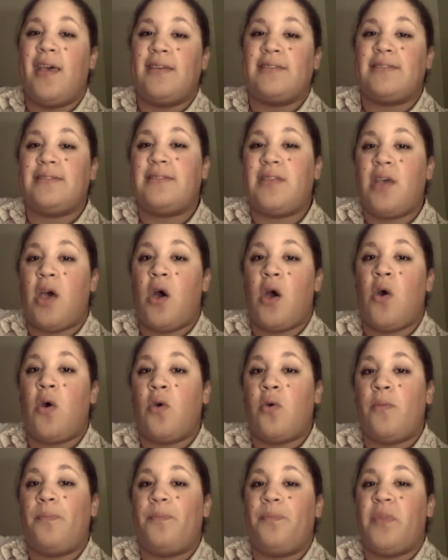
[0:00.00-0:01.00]

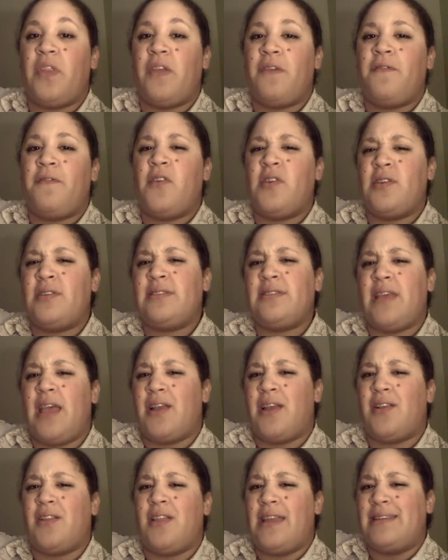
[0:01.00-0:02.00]
So the first
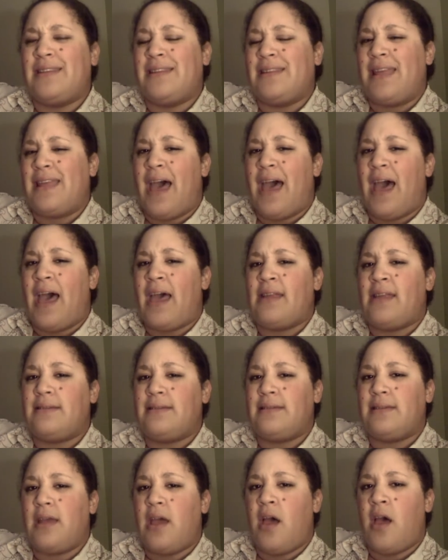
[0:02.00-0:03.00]
cycle I did
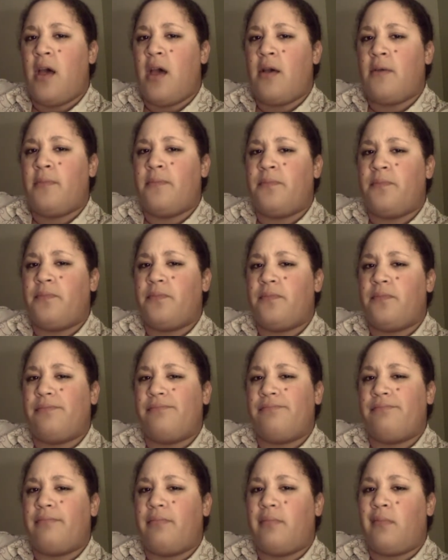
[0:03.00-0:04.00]
that,
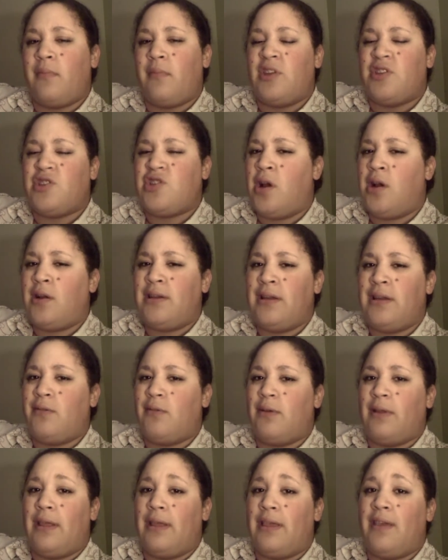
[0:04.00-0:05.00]
the chart didn't
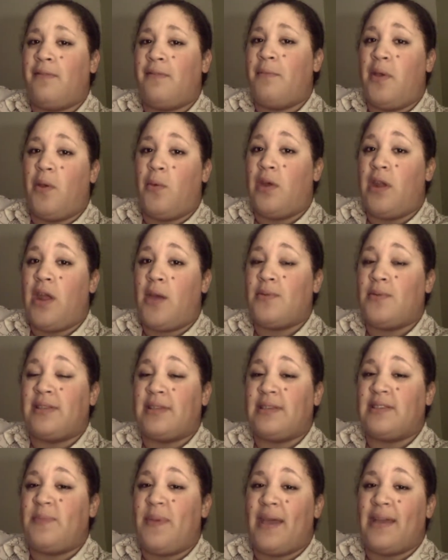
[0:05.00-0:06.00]
really give me what I was
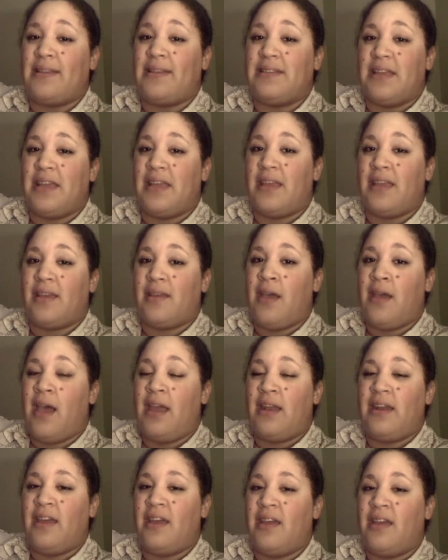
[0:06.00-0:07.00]
expecting. It
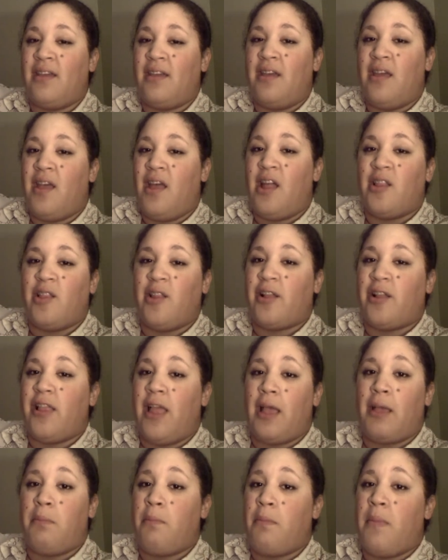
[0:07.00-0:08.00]
kind of looked
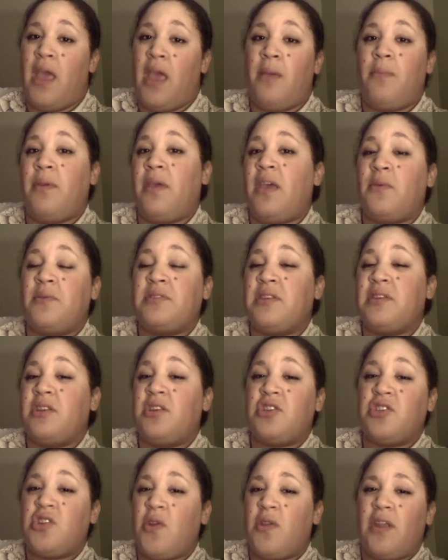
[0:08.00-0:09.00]
like maybe it was going
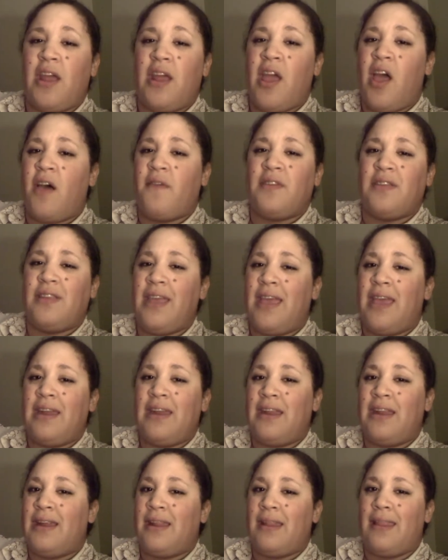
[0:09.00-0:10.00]
to show that I
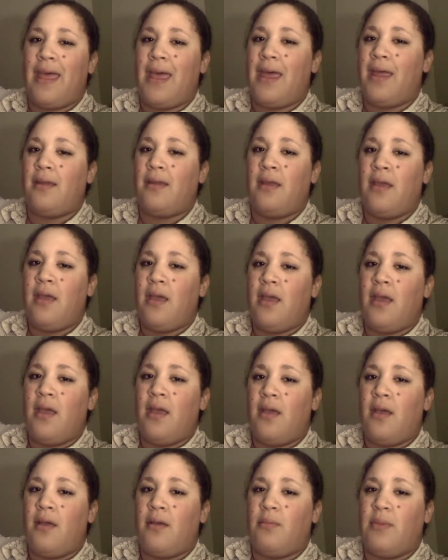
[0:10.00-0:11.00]
ovulated, and then
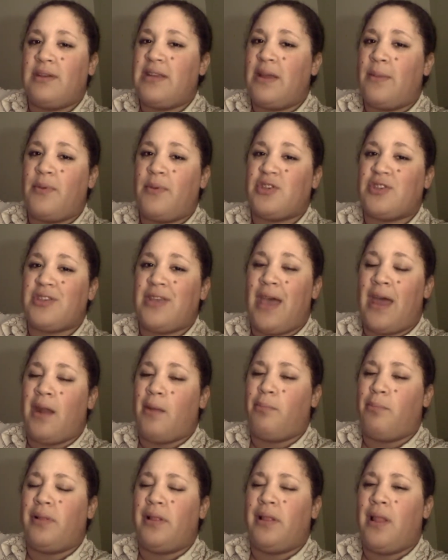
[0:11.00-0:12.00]
my temperatures kind
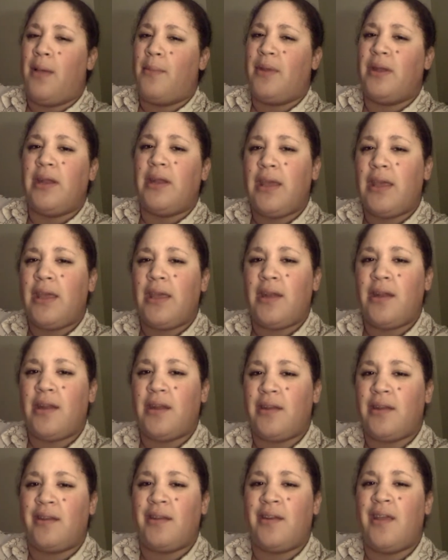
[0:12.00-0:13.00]
of plummeted,
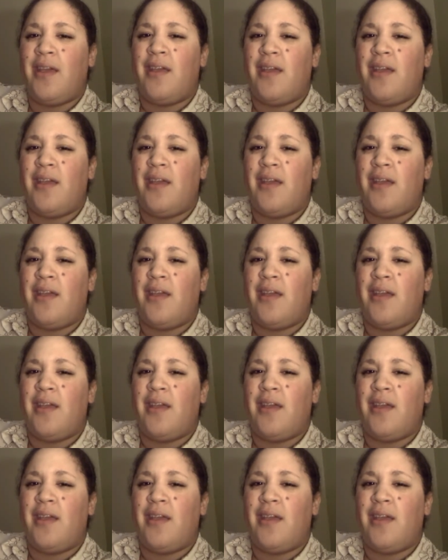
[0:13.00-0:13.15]
and